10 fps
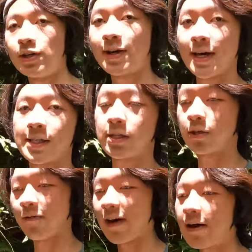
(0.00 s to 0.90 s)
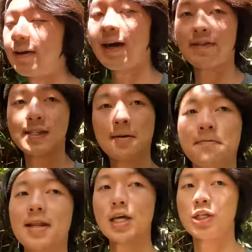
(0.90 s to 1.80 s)
really nice to finally have
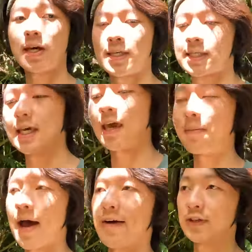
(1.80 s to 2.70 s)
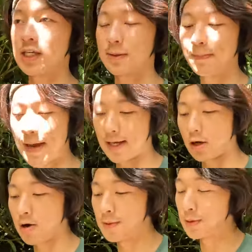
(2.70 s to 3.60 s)
some nature escape after
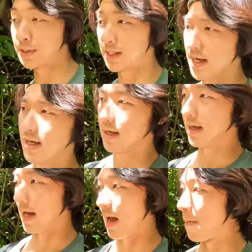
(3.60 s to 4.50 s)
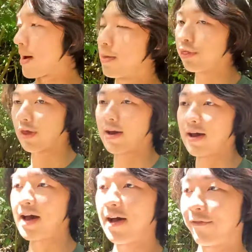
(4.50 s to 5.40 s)
spending almost a month and a
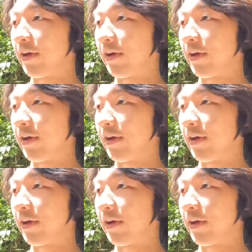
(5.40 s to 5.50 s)
half